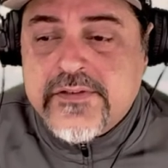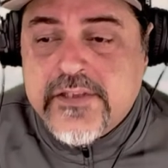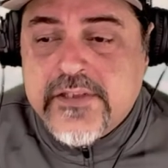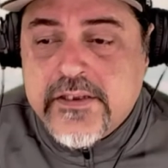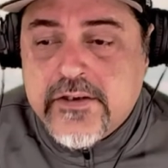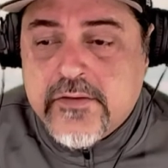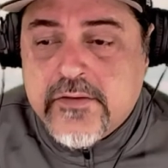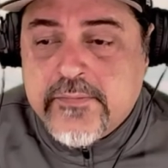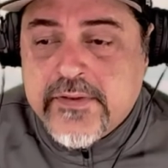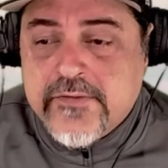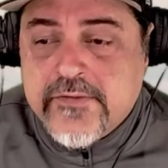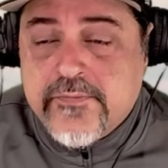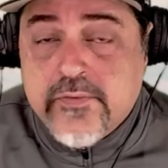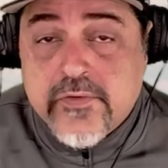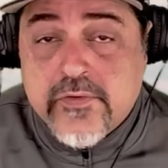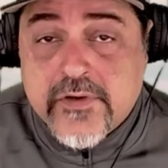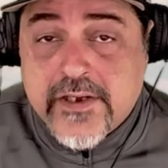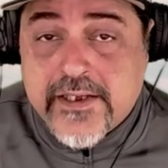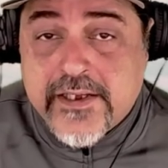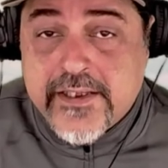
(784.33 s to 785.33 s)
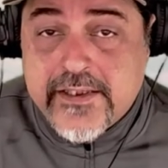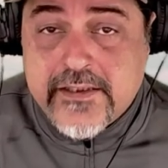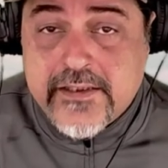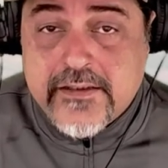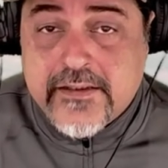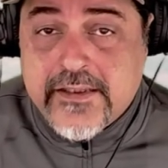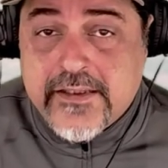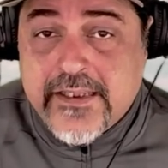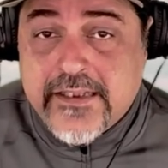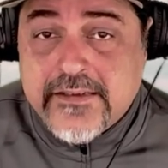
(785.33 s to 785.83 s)
here before I
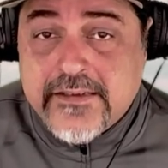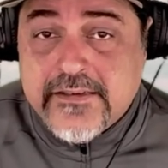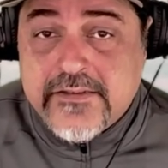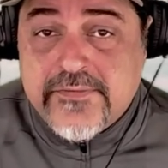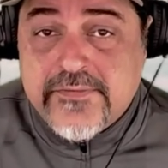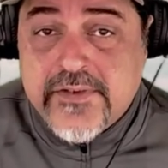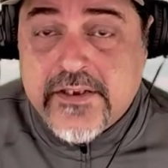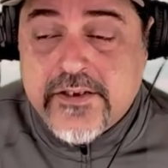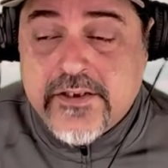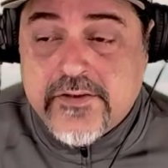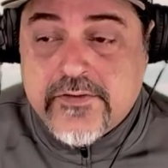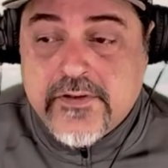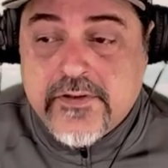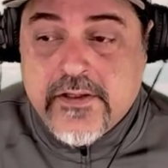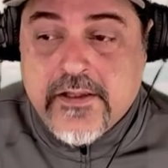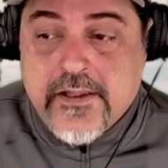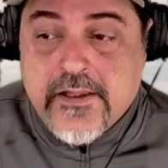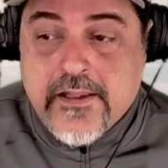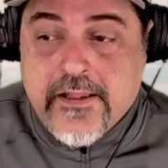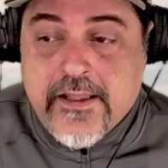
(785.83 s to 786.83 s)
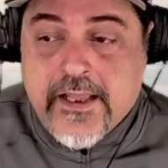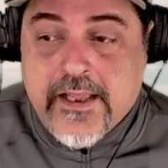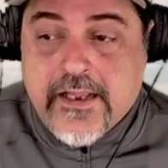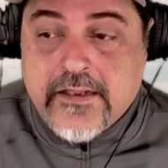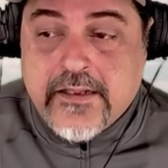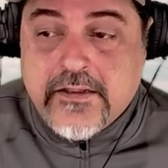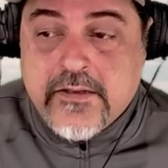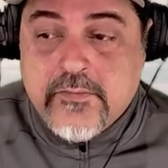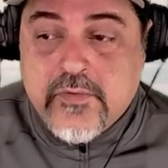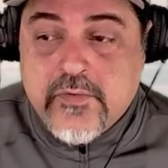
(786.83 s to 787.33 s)
end this video. And
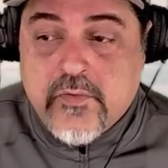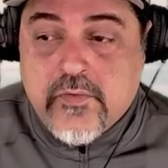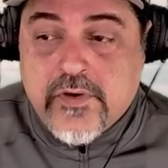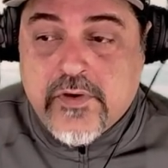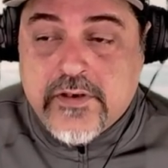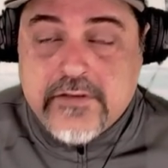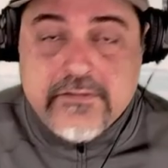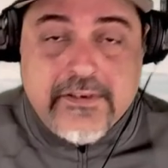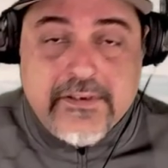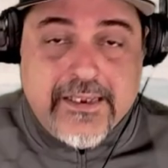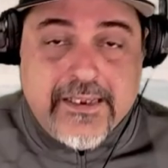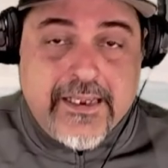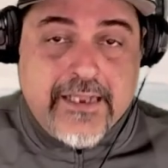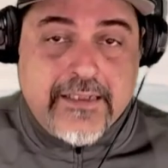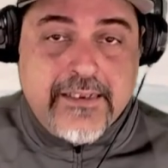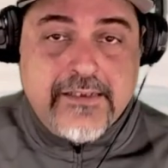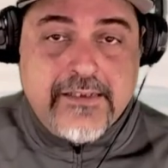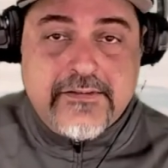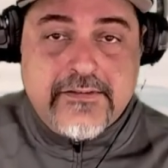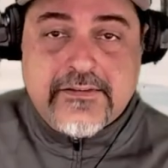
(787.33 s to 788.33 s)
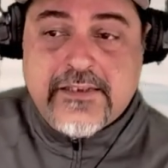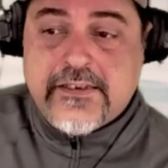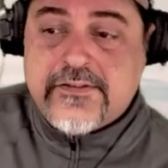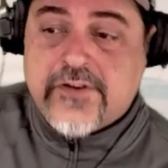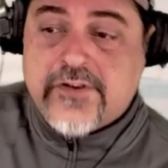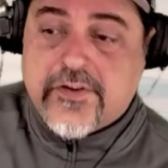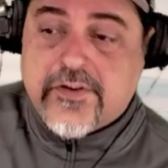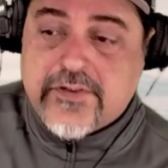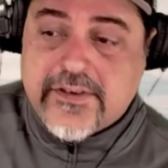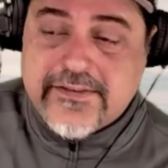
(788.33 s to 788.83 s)
number one, at least these
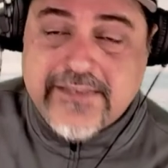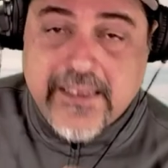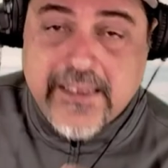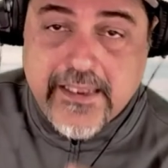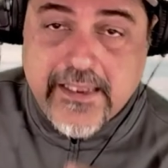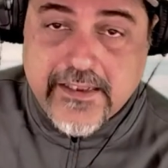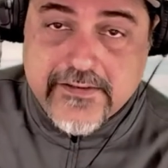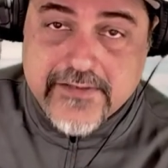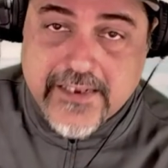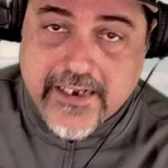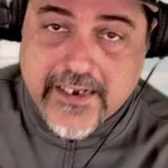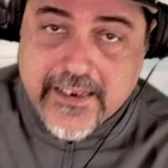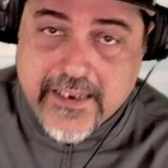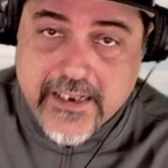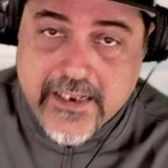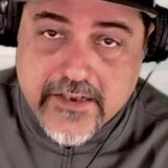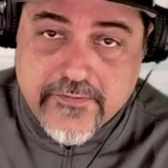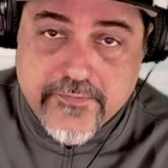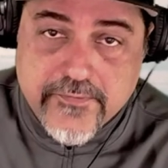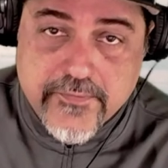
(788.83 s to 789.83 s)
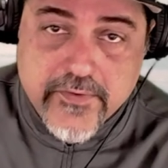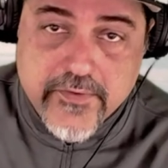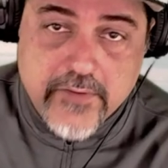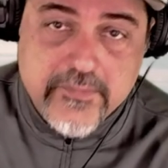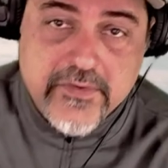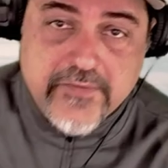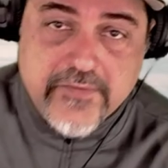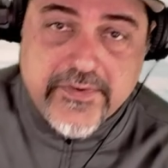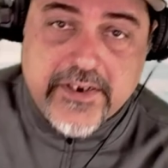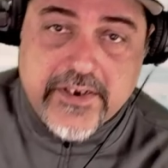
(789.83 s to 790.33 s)
are the takes that I get from
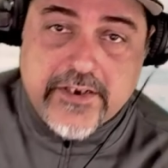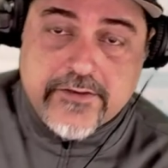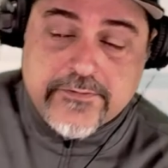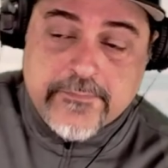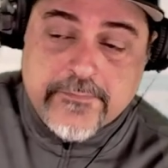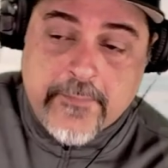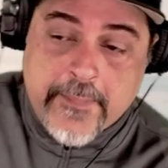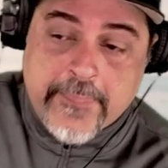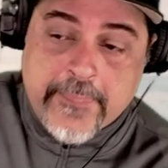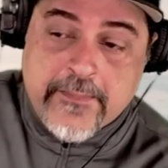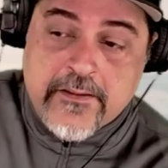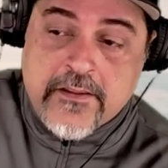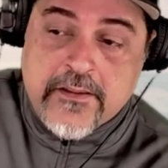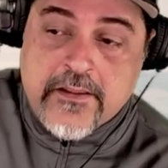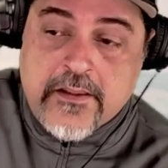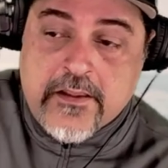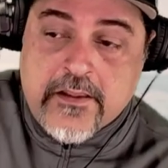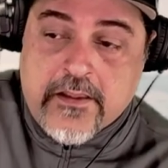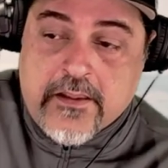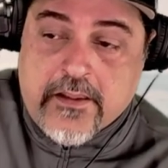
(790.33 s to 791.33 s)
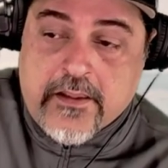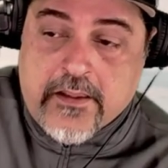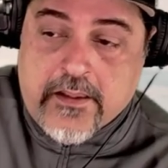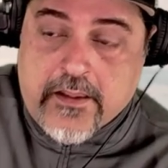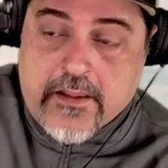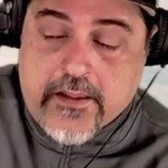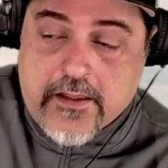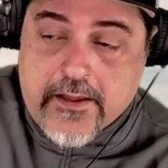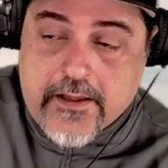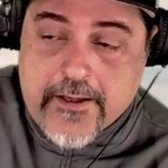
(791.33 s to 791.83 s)
the video.
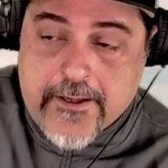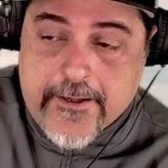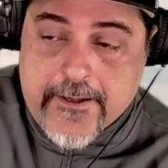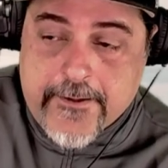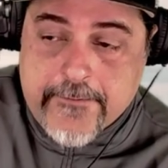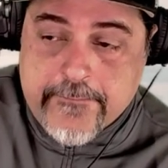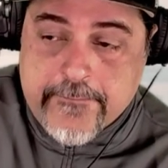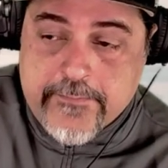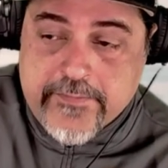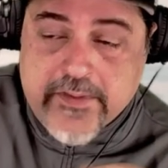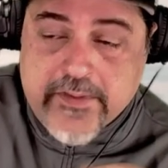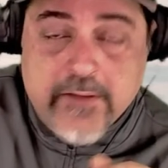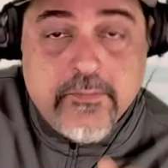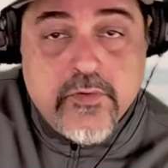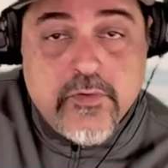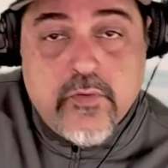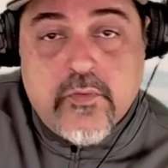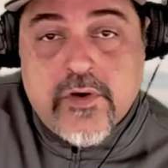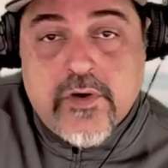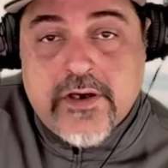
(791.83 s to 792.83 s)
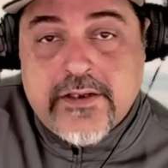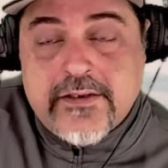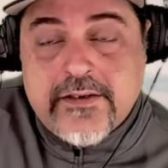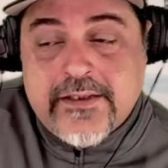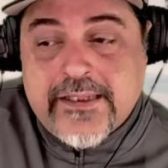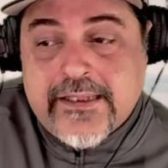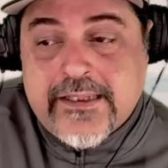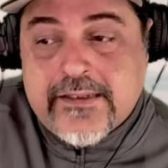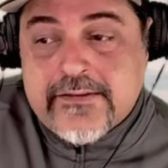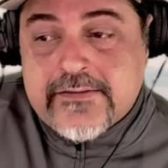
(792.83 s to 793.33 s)
Um, number one
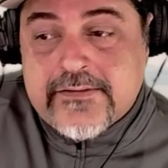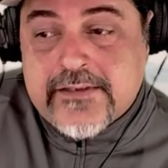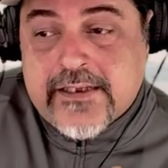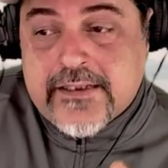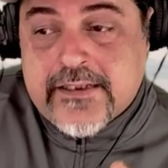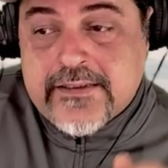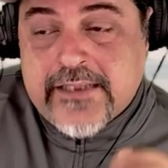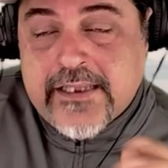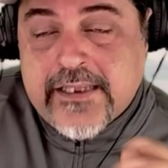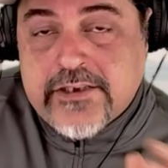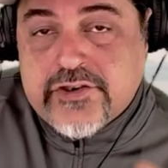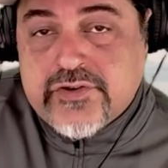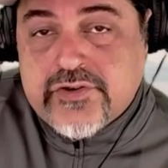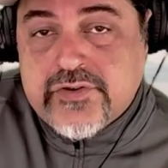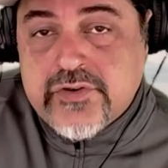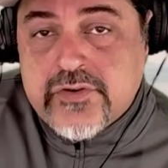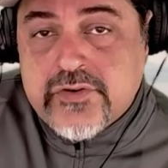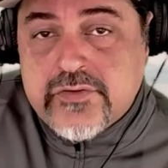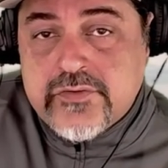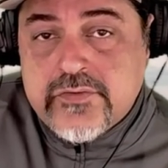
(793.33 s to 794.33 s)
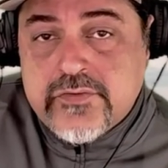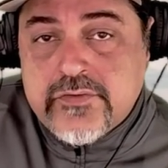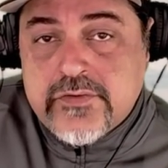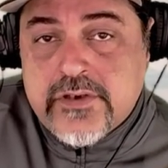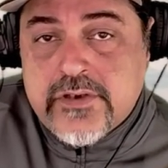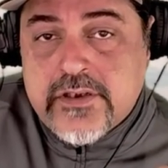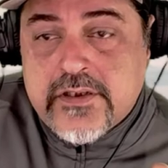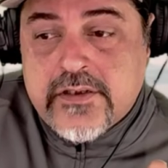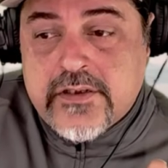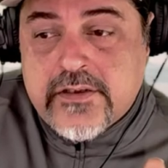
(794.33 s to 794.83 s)
is that they shown
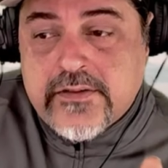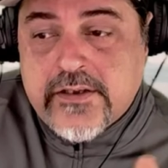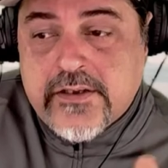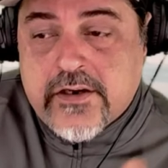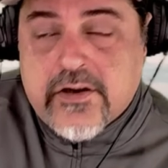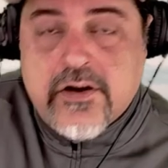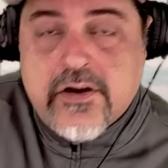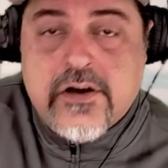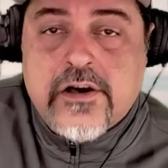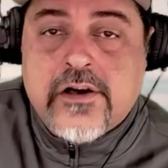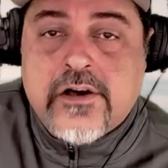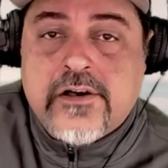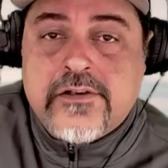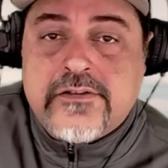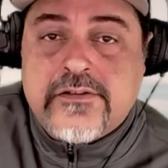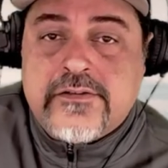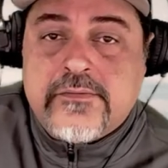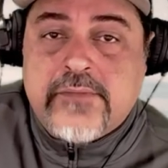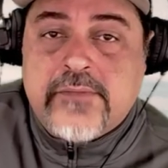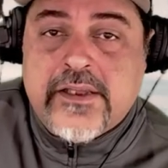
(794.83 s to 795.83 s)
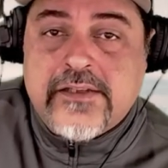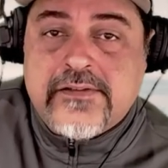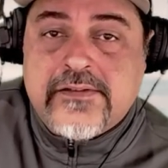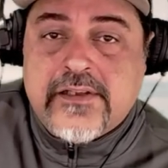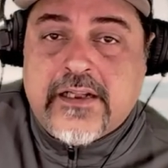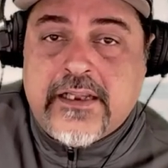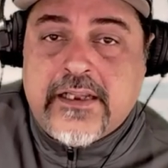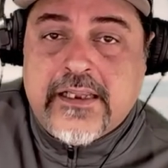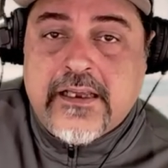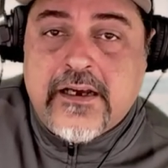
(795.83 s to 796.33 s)
their cards
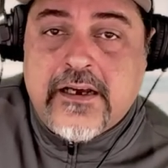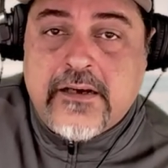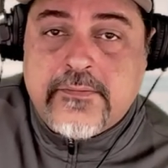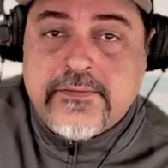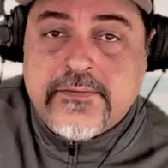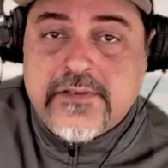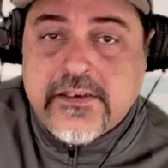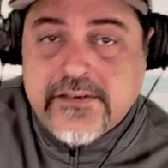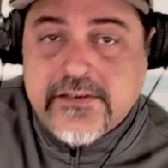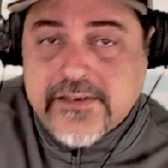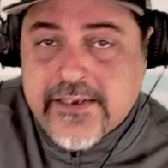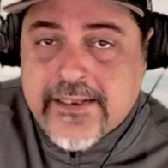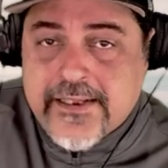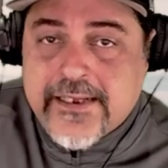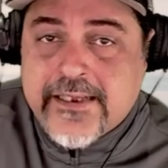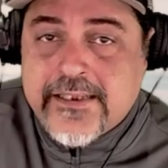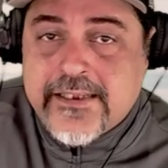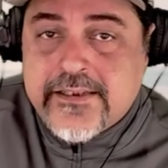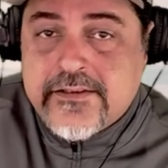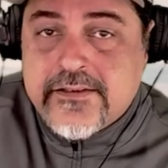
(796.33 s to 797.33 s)
basically up to July,